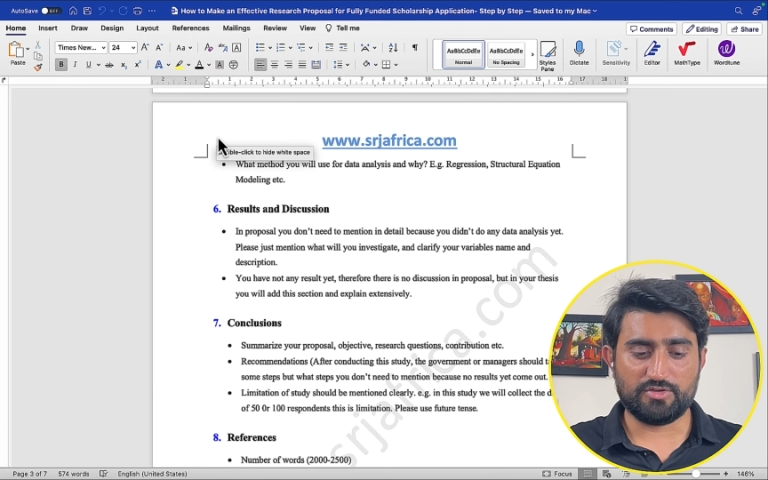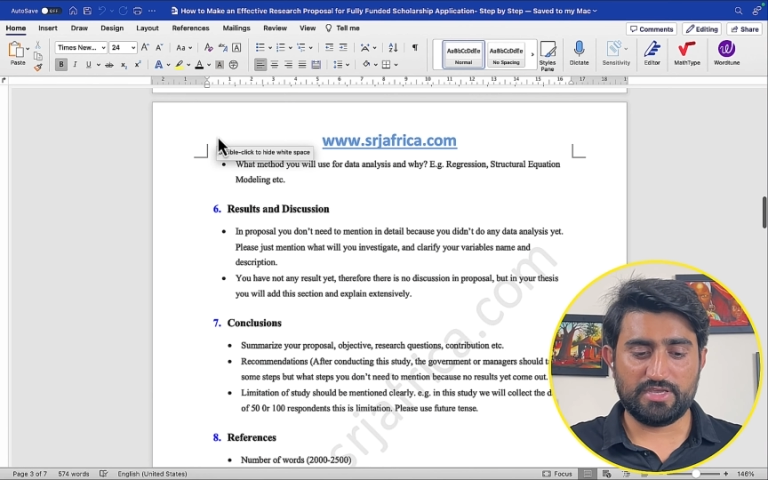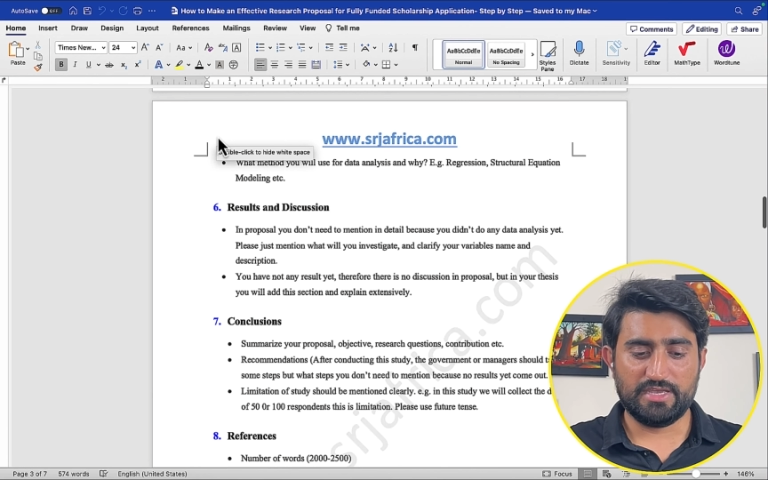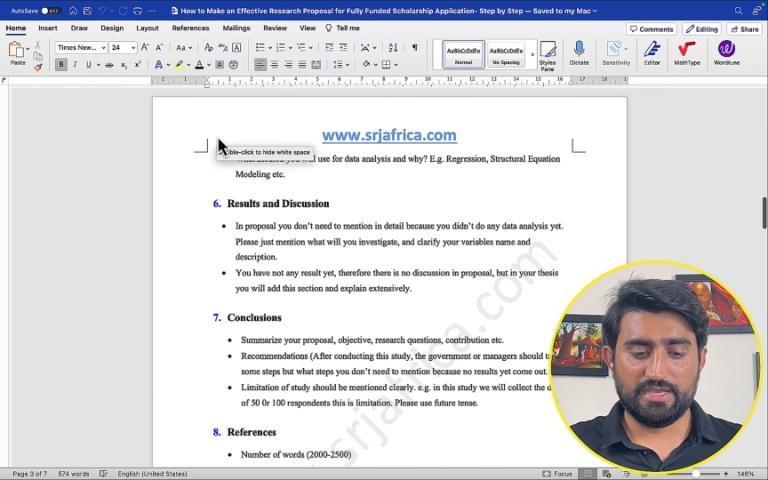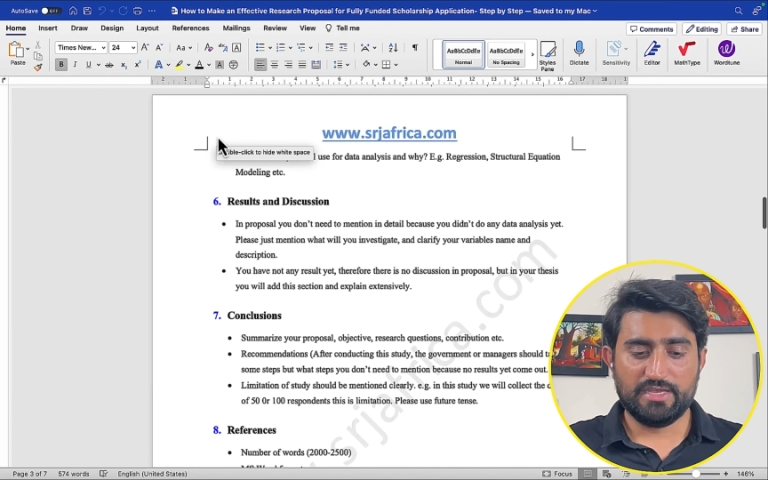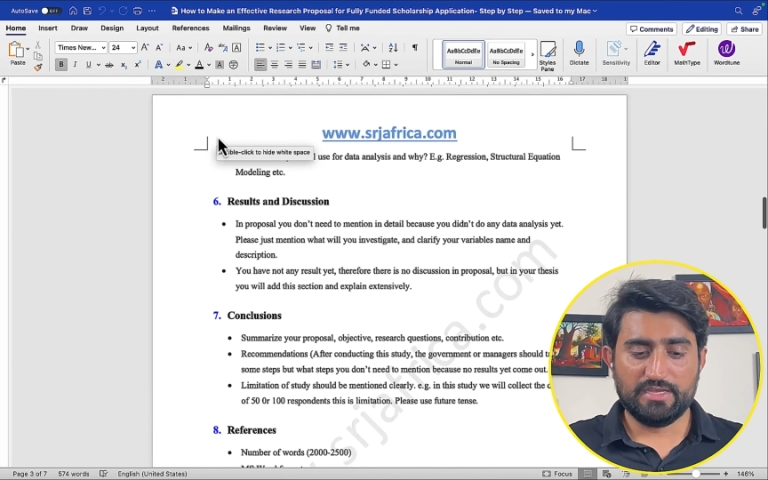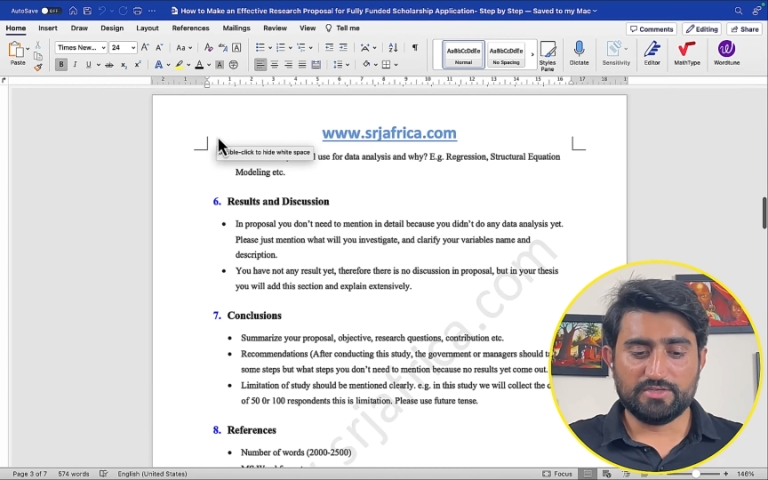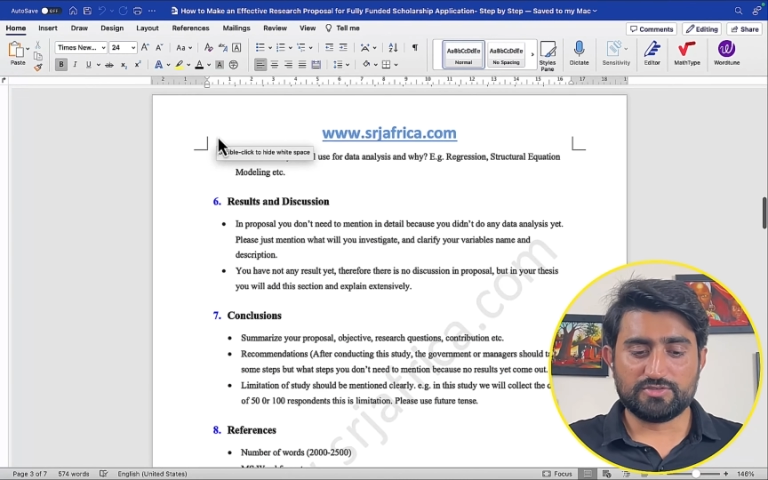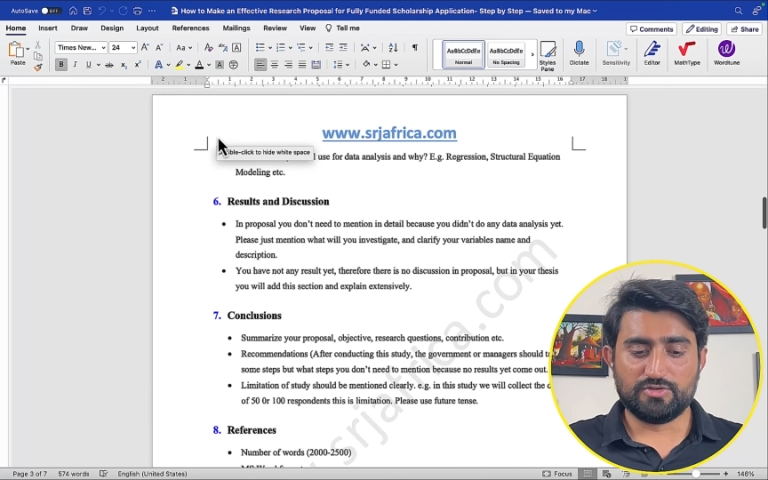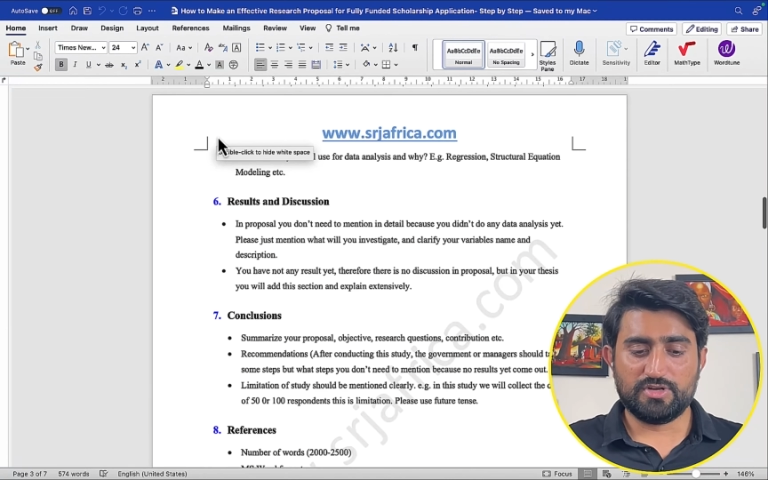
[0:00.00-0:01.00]
Okay,
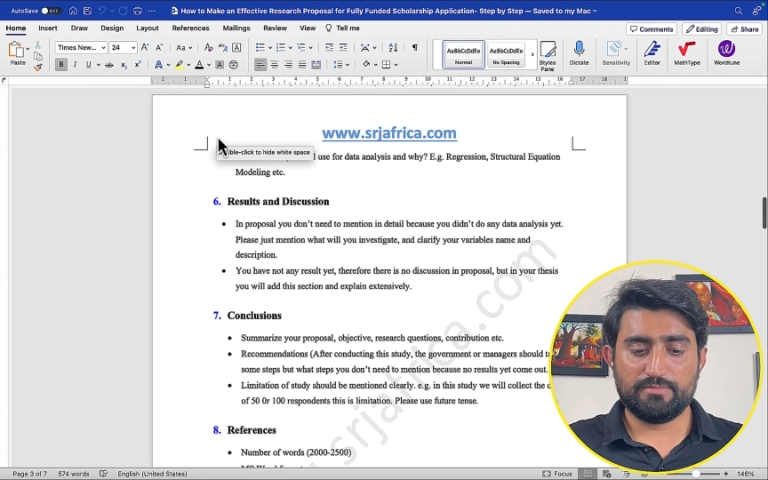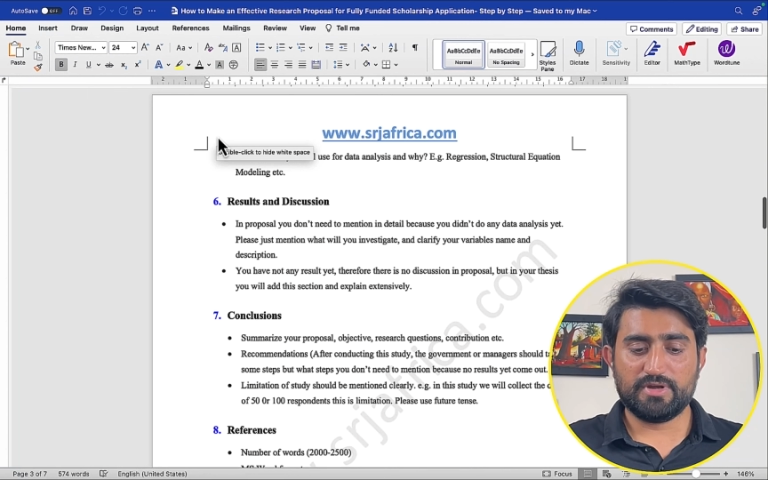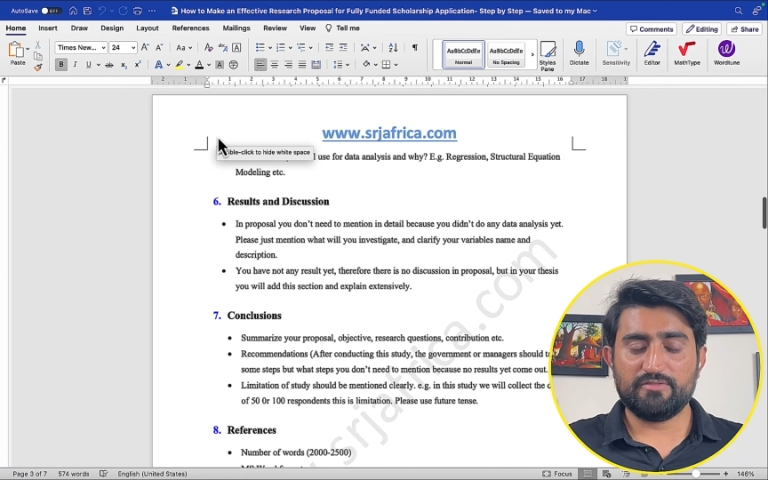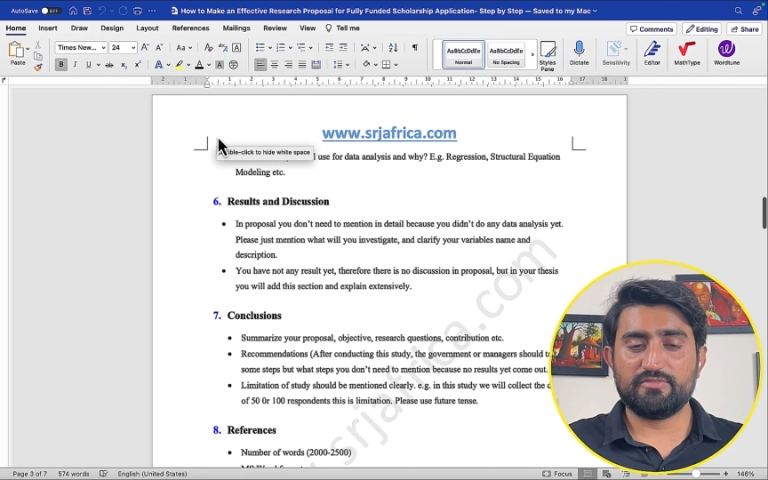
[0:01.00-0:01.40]
so number of